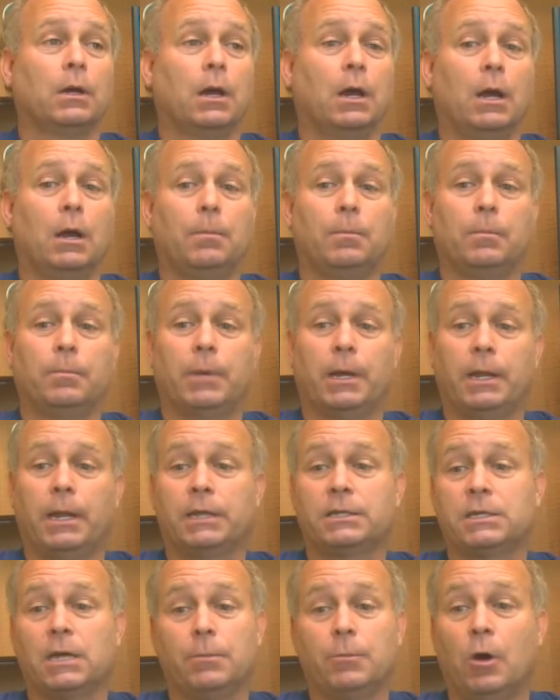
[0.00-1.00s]
By
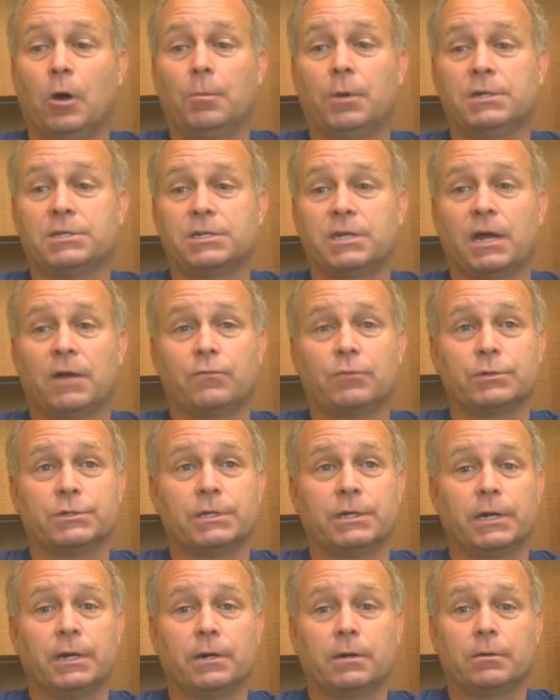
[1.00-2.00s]
that time, all my staff was
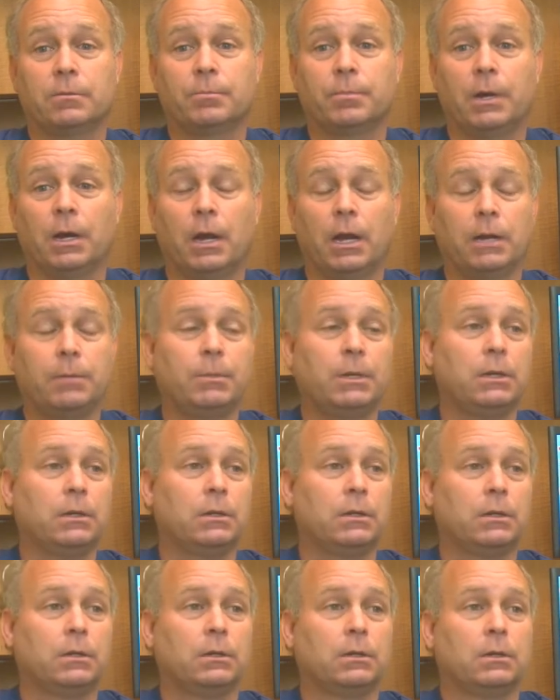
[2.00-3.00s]
there behind me.
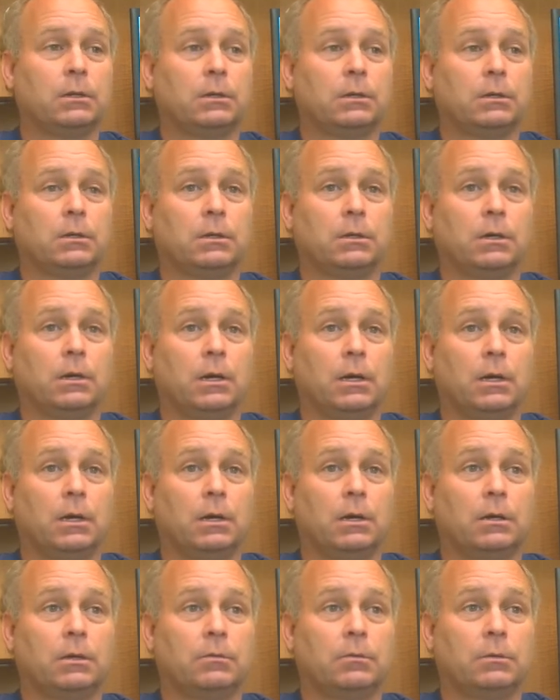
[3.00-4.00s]
We
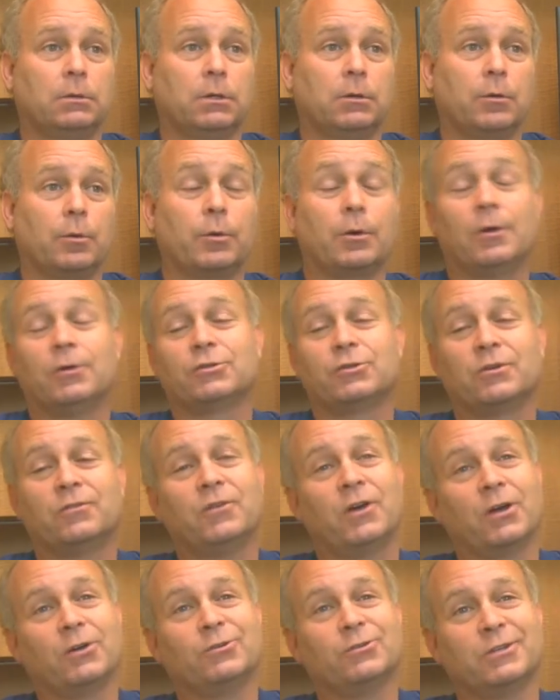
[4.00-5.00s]
were all sort
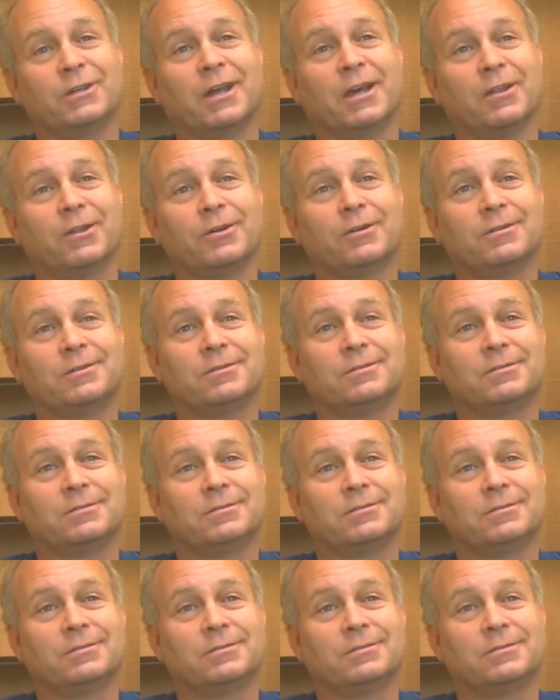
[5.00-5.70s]
of huddled together,